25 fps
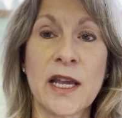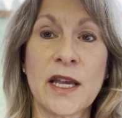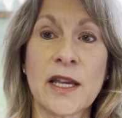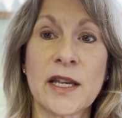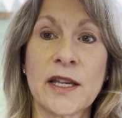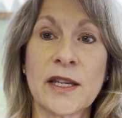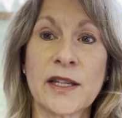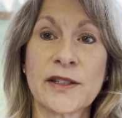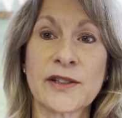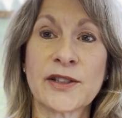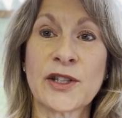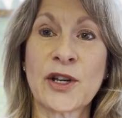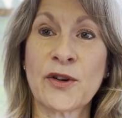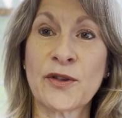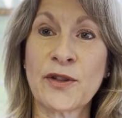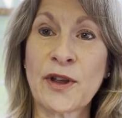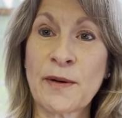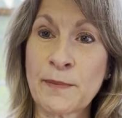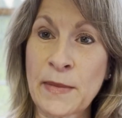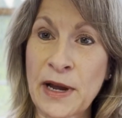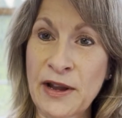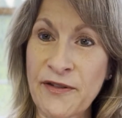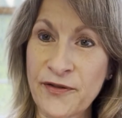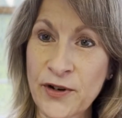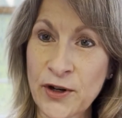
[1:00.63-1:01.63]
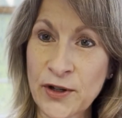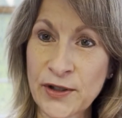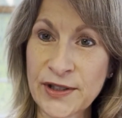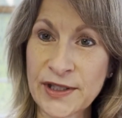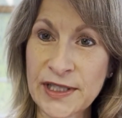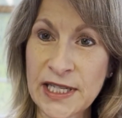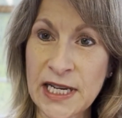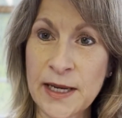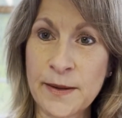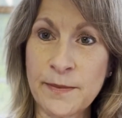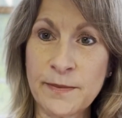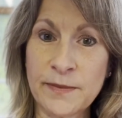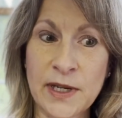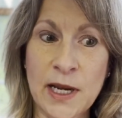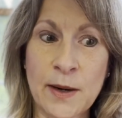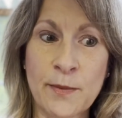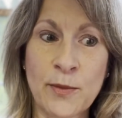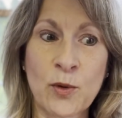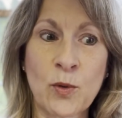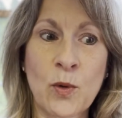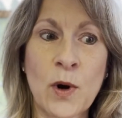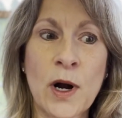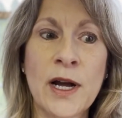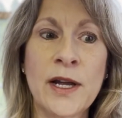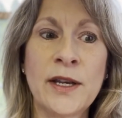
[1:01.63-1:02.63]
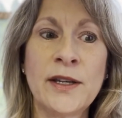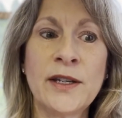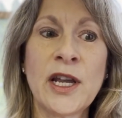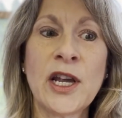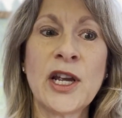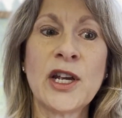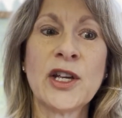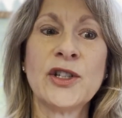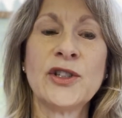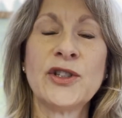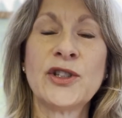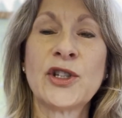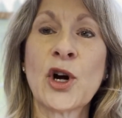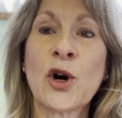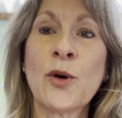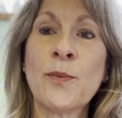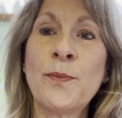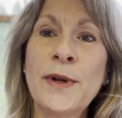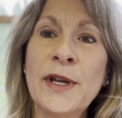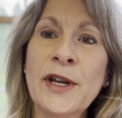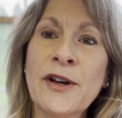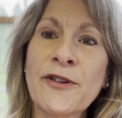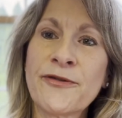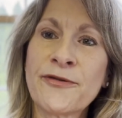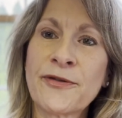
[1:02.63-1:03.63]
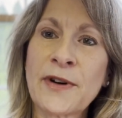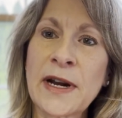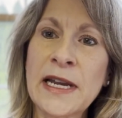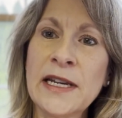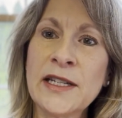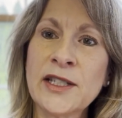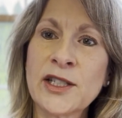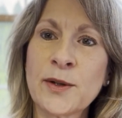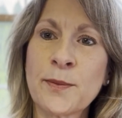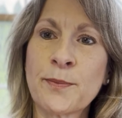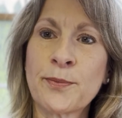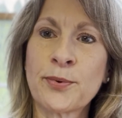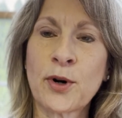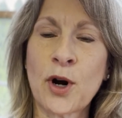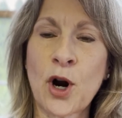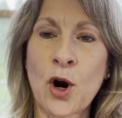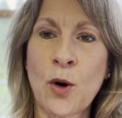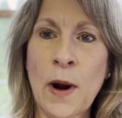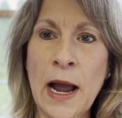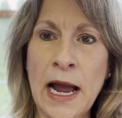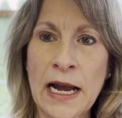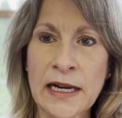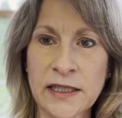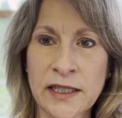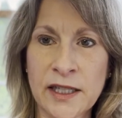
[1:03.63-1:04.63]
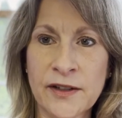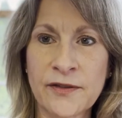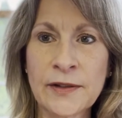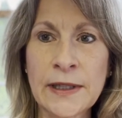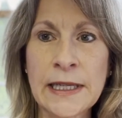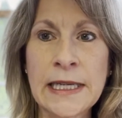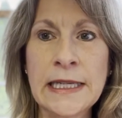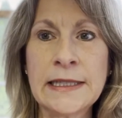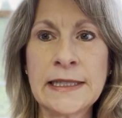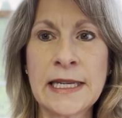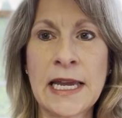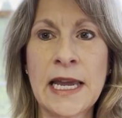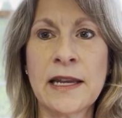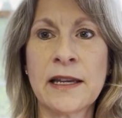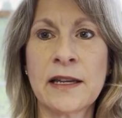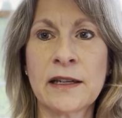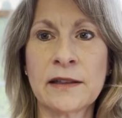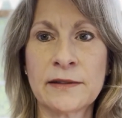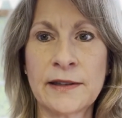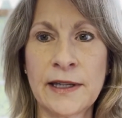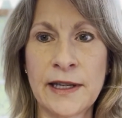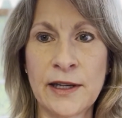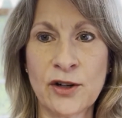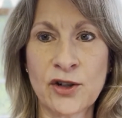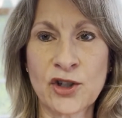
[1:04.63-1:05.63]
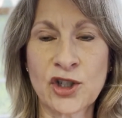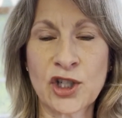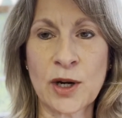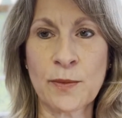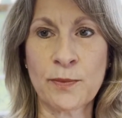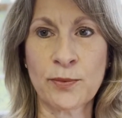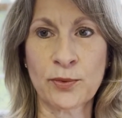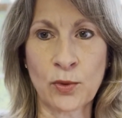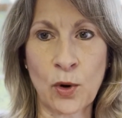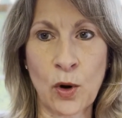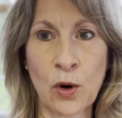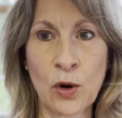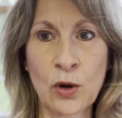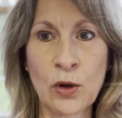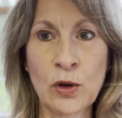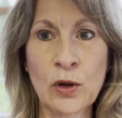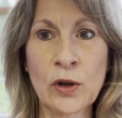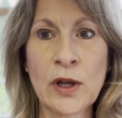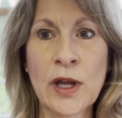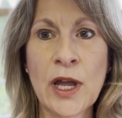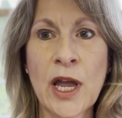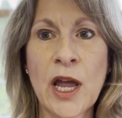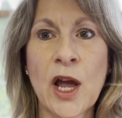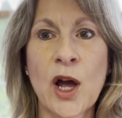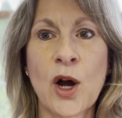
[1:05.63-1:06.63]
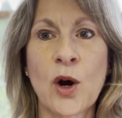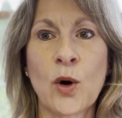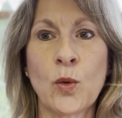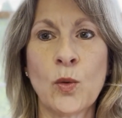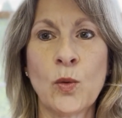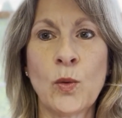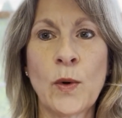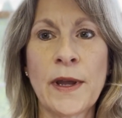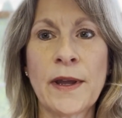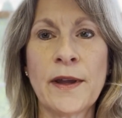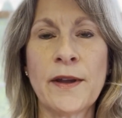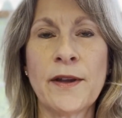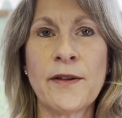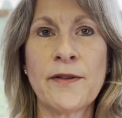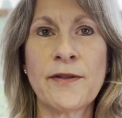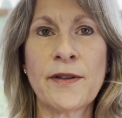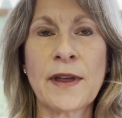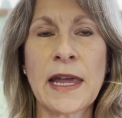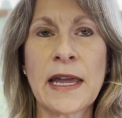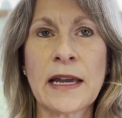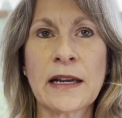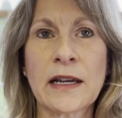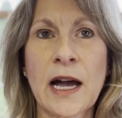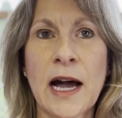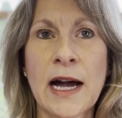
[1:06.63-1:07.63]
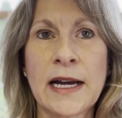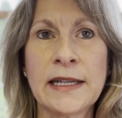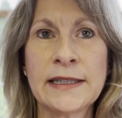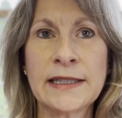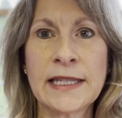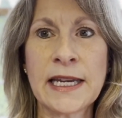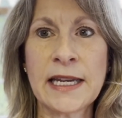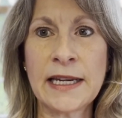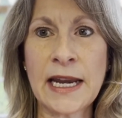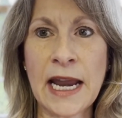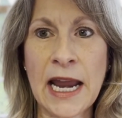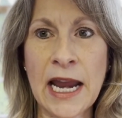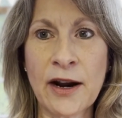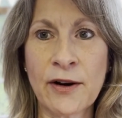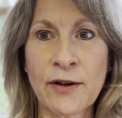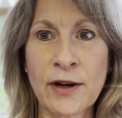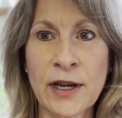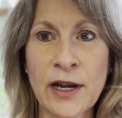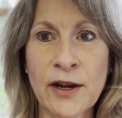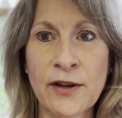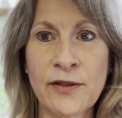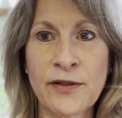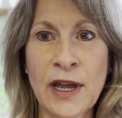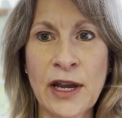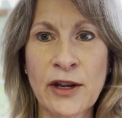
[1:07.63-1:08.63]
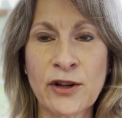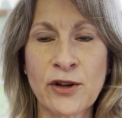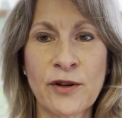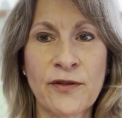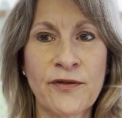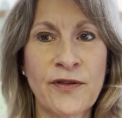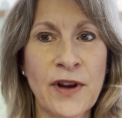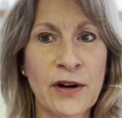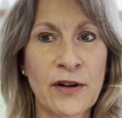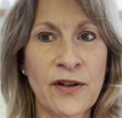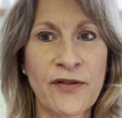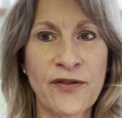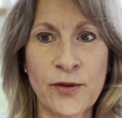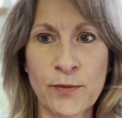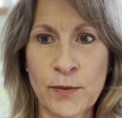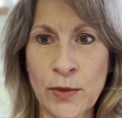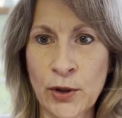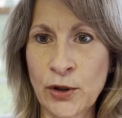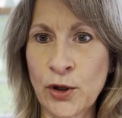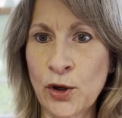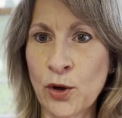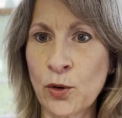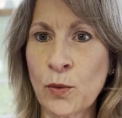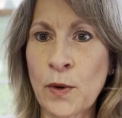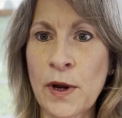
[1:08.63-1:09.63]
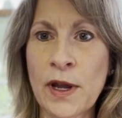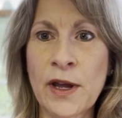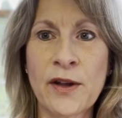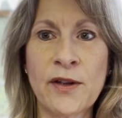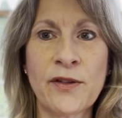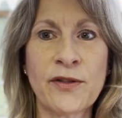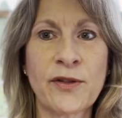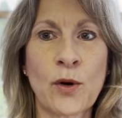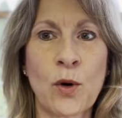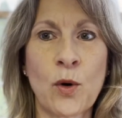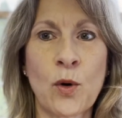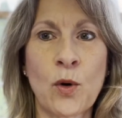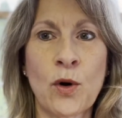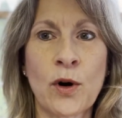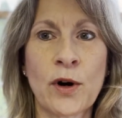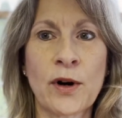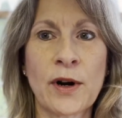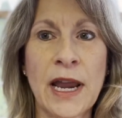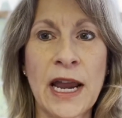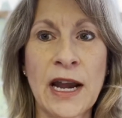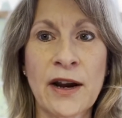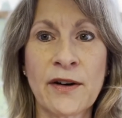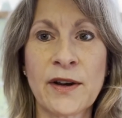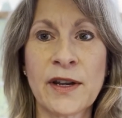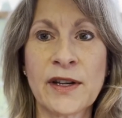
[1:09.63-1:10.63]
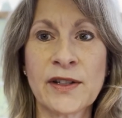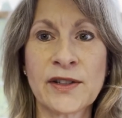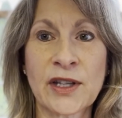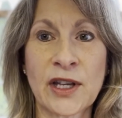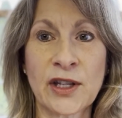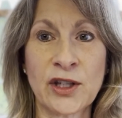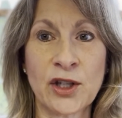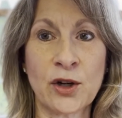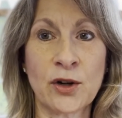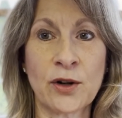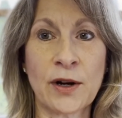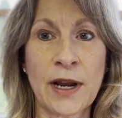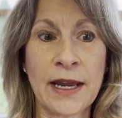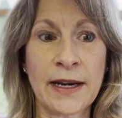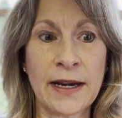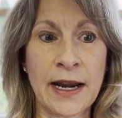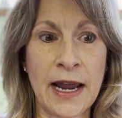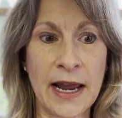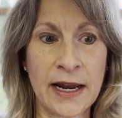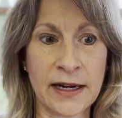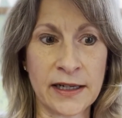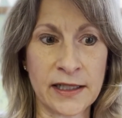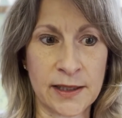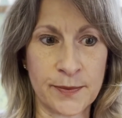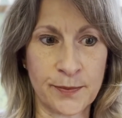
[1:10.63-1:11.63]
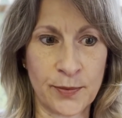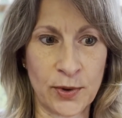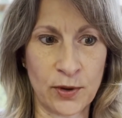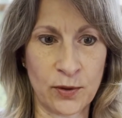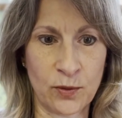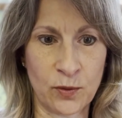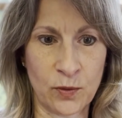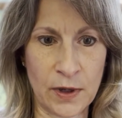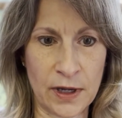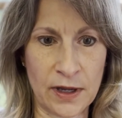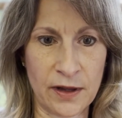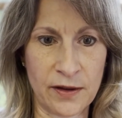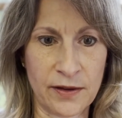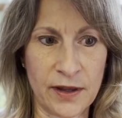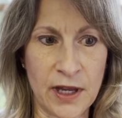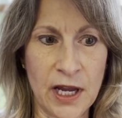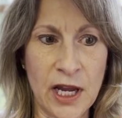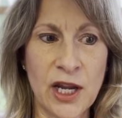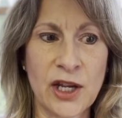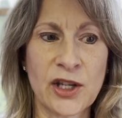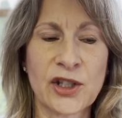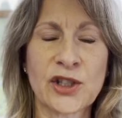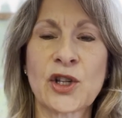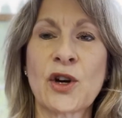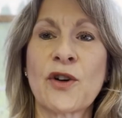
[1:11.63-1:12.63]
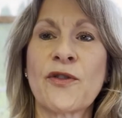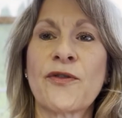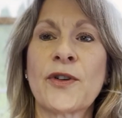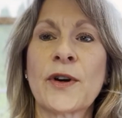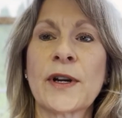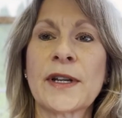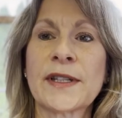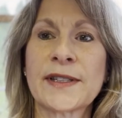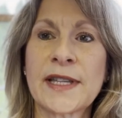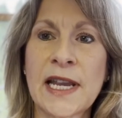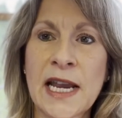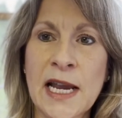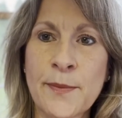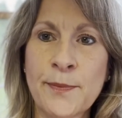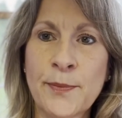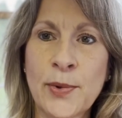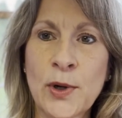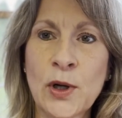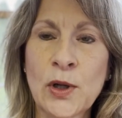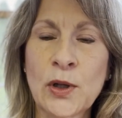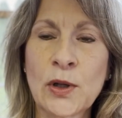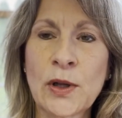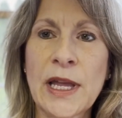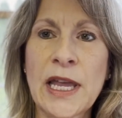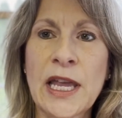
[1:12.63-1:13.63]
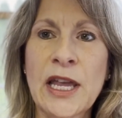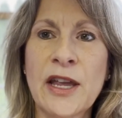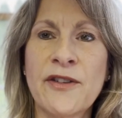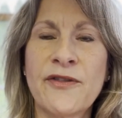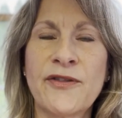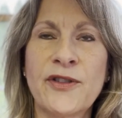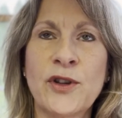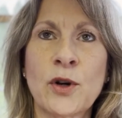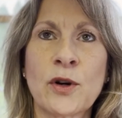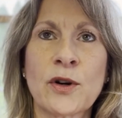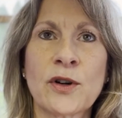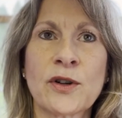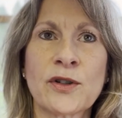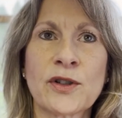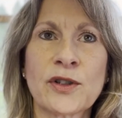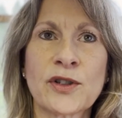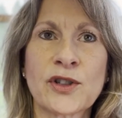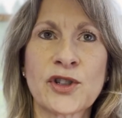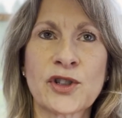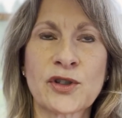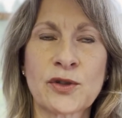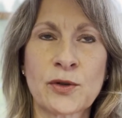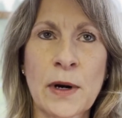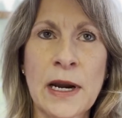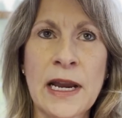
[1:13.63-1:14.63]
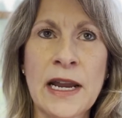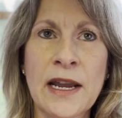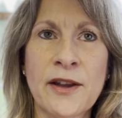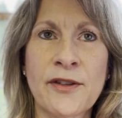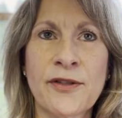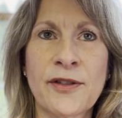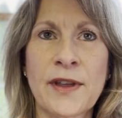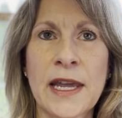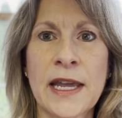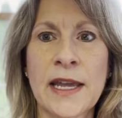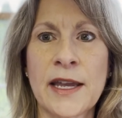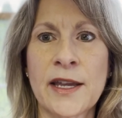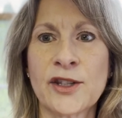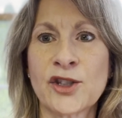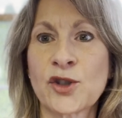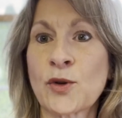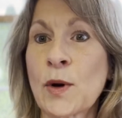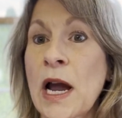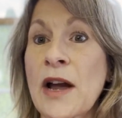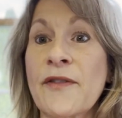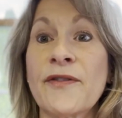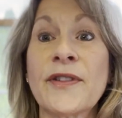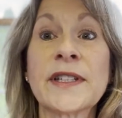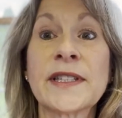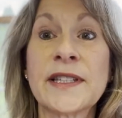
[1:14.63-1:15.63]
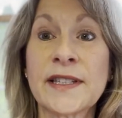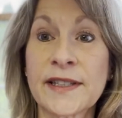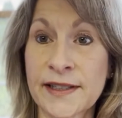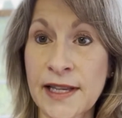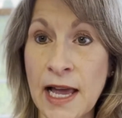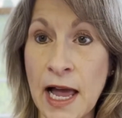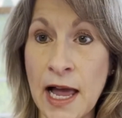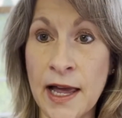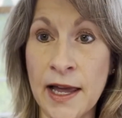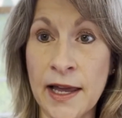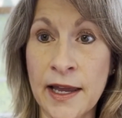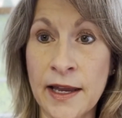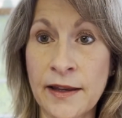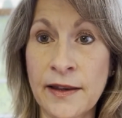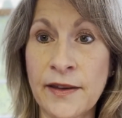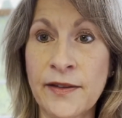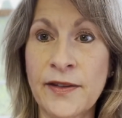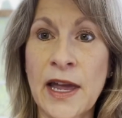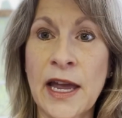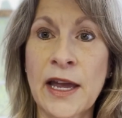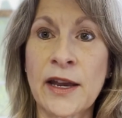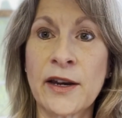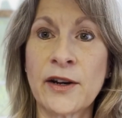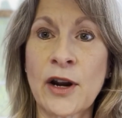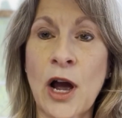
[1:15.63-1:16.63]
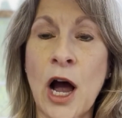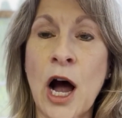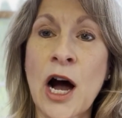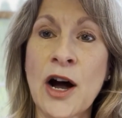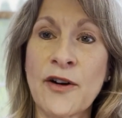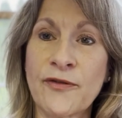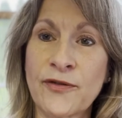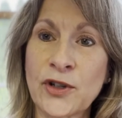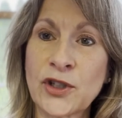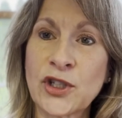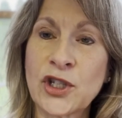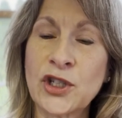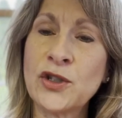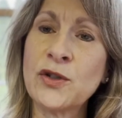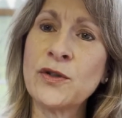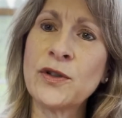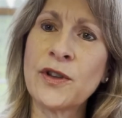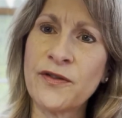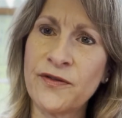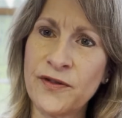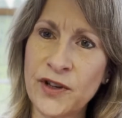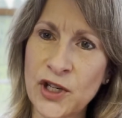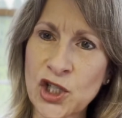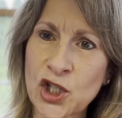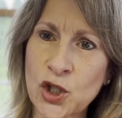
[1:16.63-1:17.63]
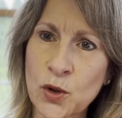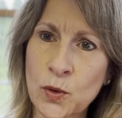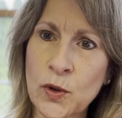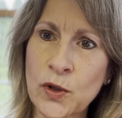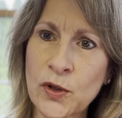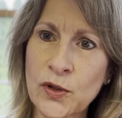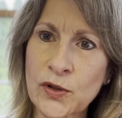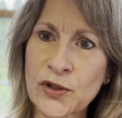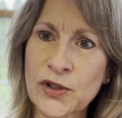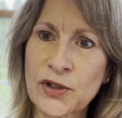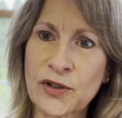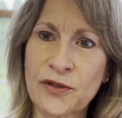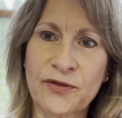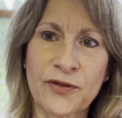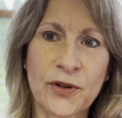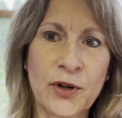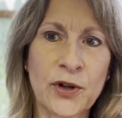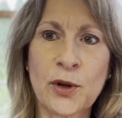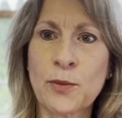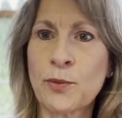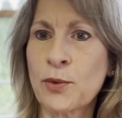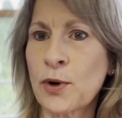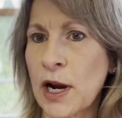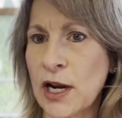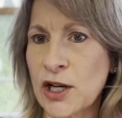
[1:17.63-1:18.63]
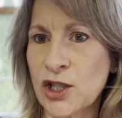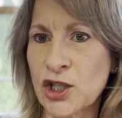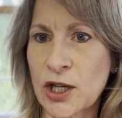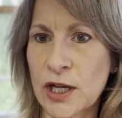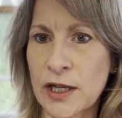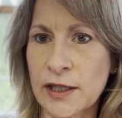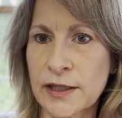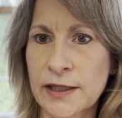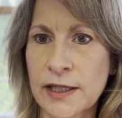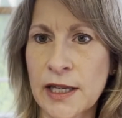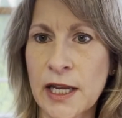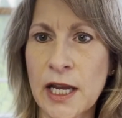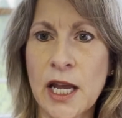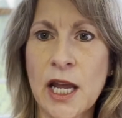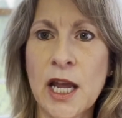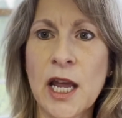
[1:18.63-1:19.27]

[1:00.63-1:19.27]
So my first tip, number one, don't be afraid to proactively take a leadership role with content area that you're very familiar with or areas that you're an expert with. So for example, if your strength is graphic design, then offer to do the visuals for the project.